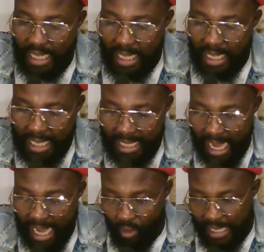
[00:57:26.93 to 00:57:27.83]
he
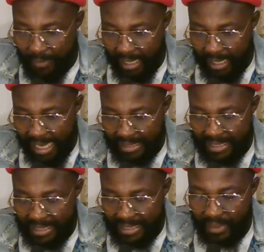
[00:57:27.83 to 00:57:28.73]
now came out last
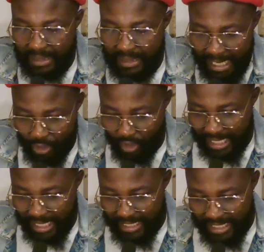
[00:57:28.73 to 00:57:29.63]
time telling us
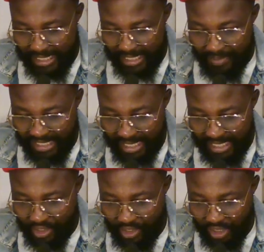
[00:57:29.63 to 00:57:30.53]
that the message they
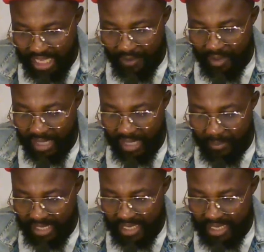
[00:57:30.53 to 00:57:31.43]
just gave him, that
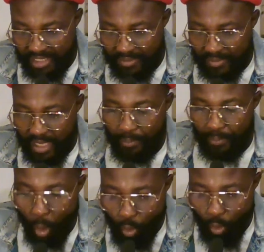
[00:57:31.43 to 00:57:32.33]
message, but
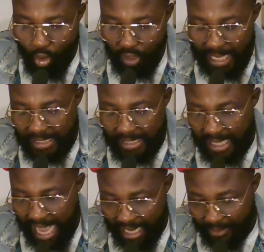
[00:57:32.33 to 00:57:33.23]
we know that he's
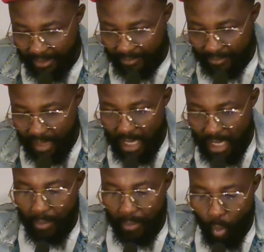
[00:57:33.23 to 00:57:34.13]
lying.
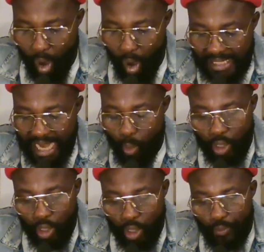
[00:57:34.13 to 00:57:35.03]
But one thing I
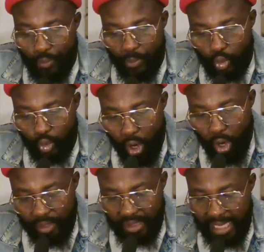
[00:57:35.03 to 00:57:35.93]
want you people to
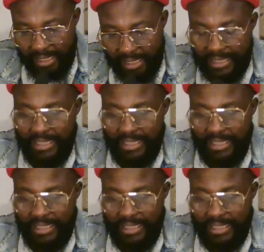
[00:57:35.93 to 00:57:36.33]
understand, that